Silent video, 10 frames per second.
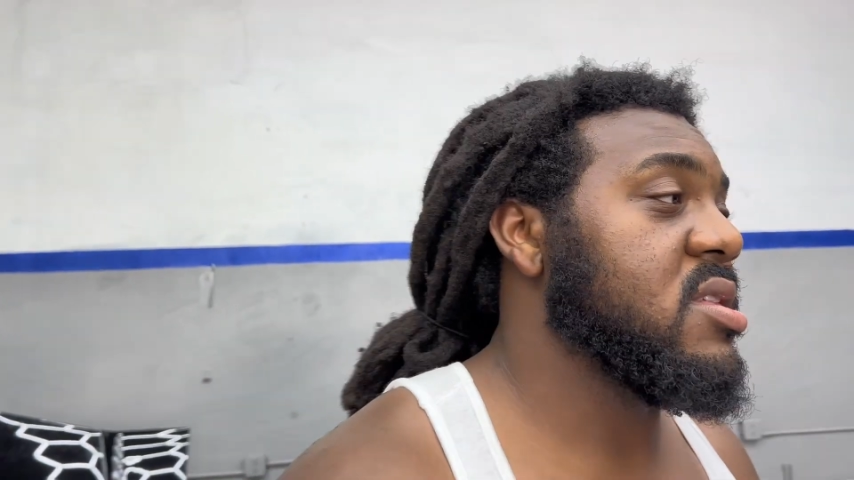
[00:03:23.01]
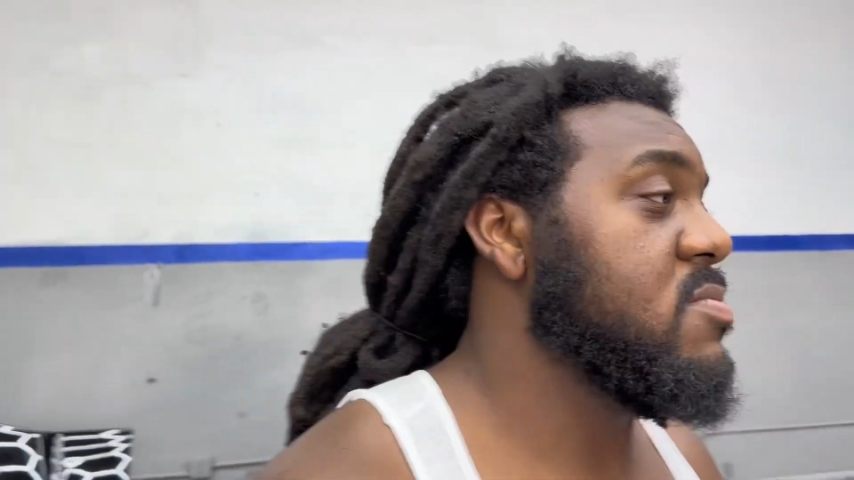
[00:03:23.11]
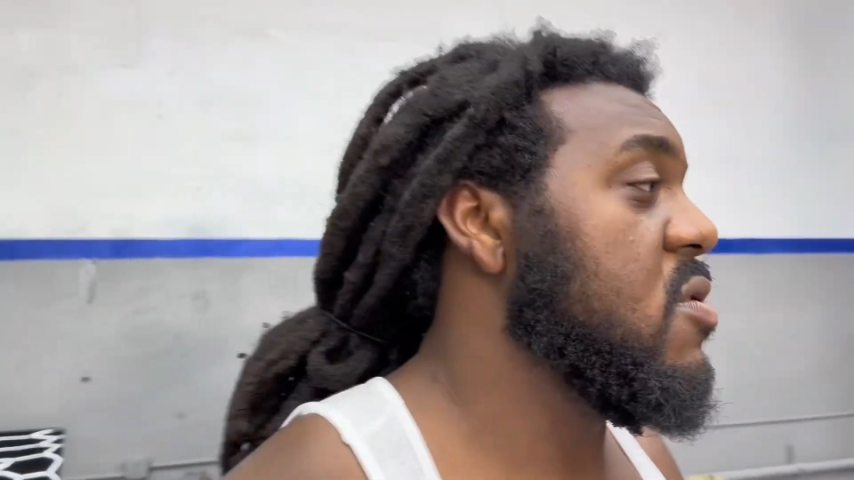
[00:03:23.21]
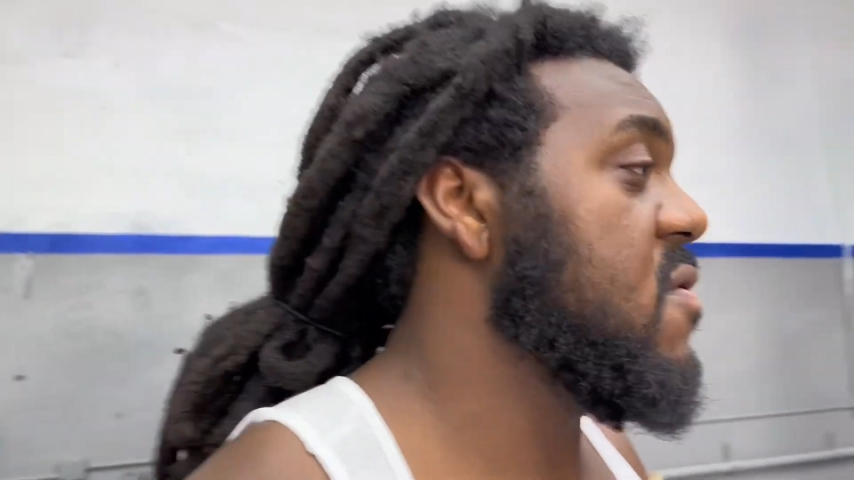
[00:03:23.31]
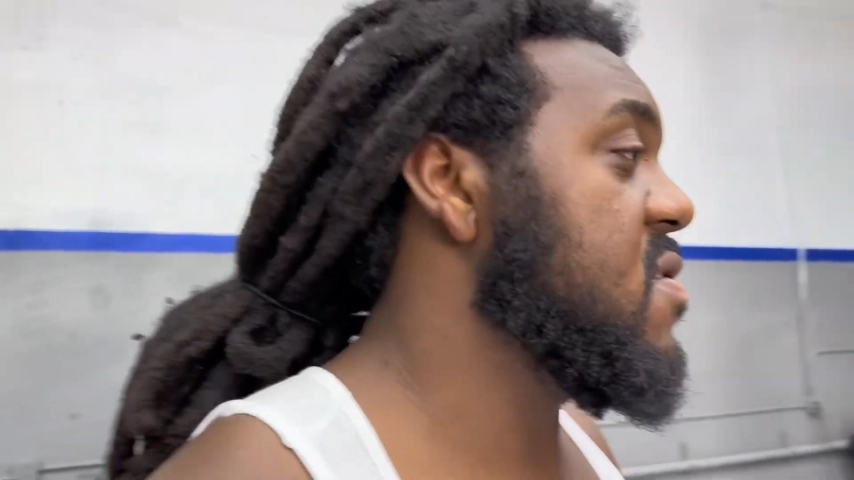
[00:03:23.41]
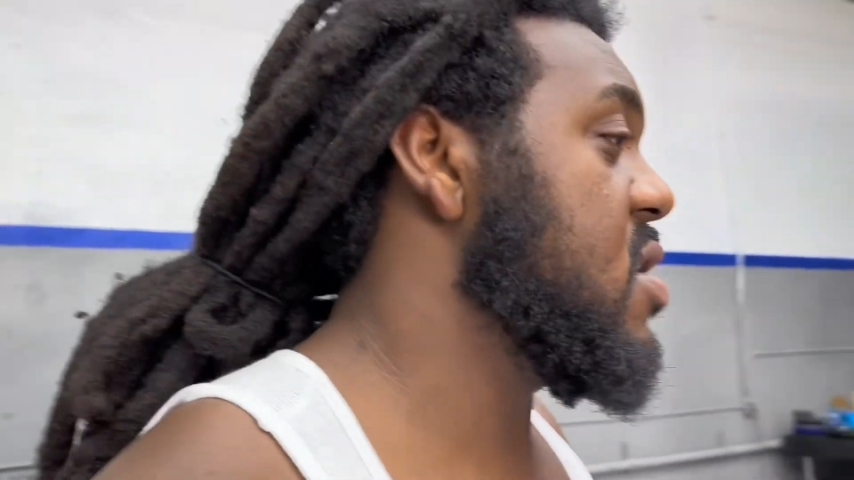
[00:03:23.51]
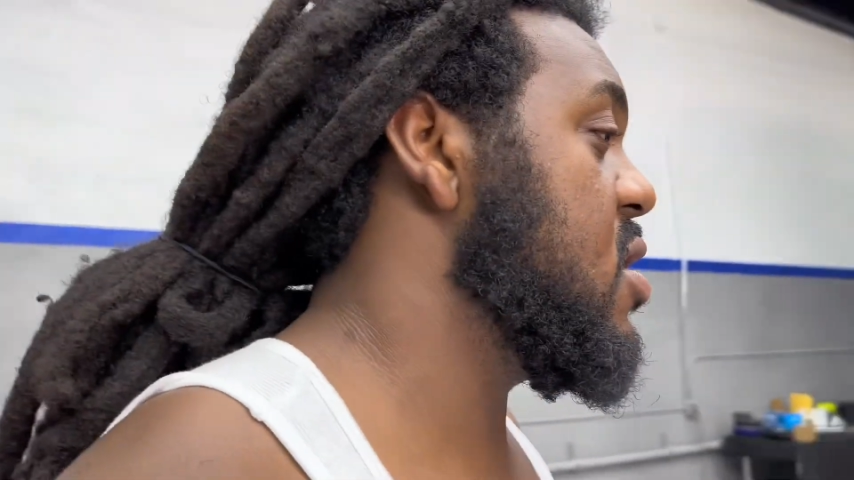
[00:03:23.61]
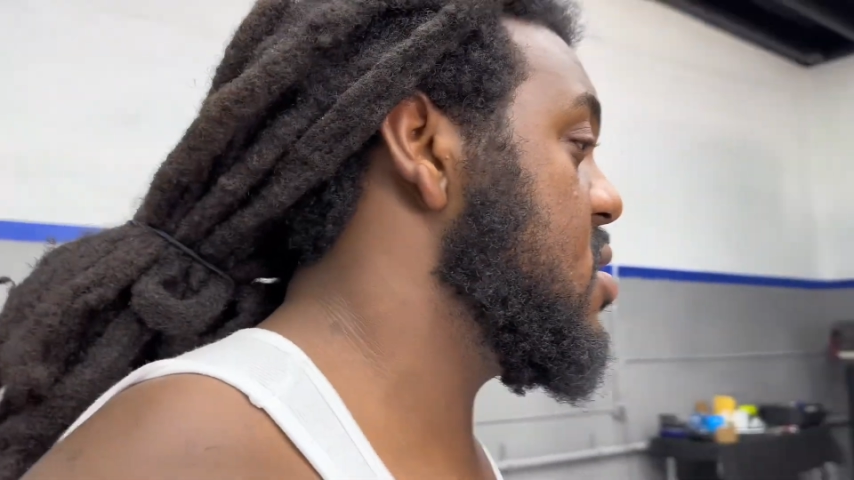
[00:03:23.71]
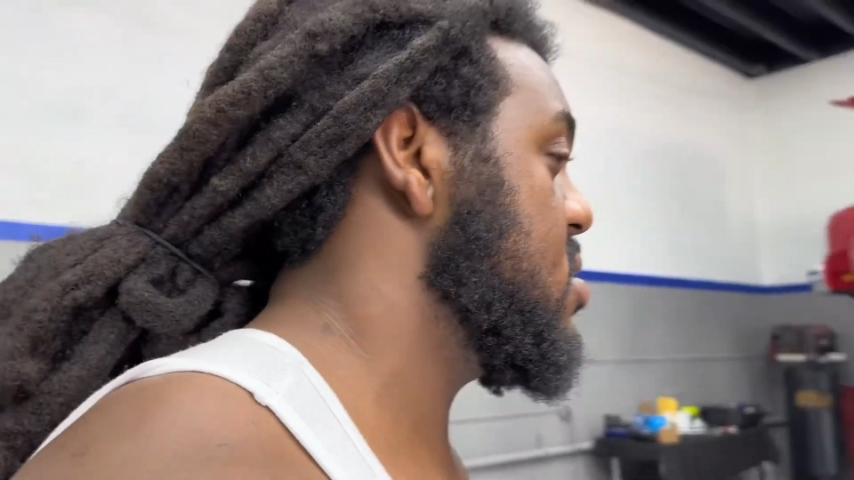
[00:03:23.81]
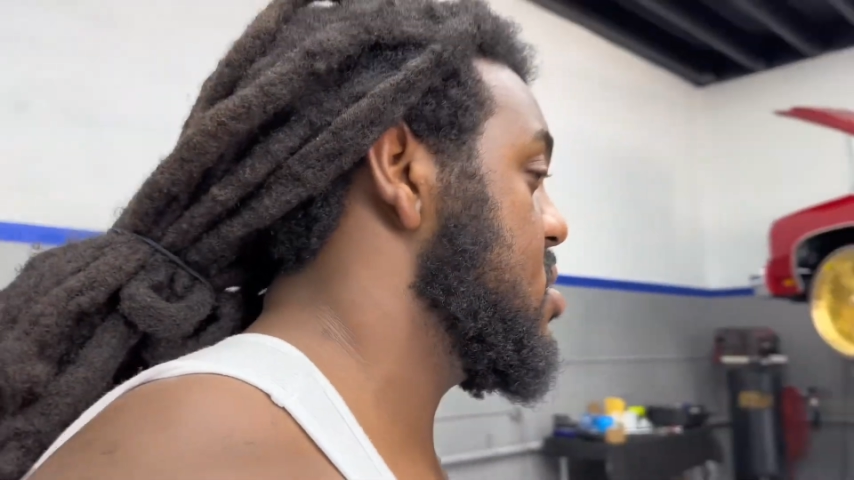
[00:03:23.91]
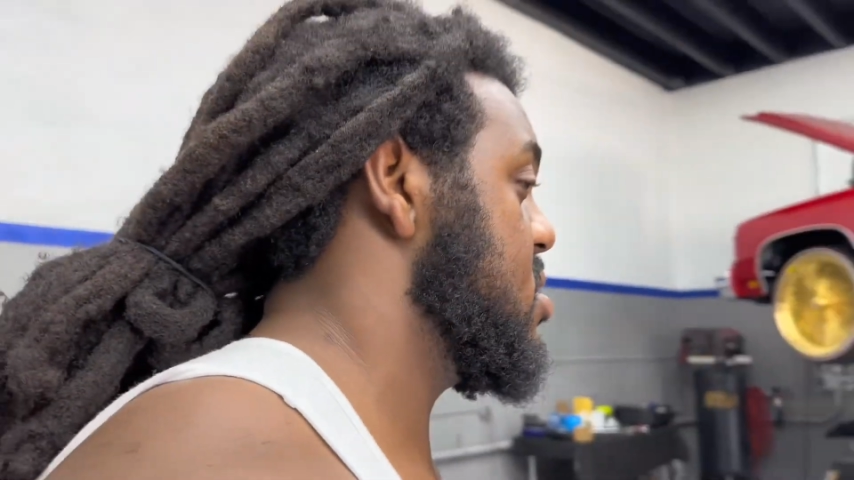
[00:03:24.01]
Moving on.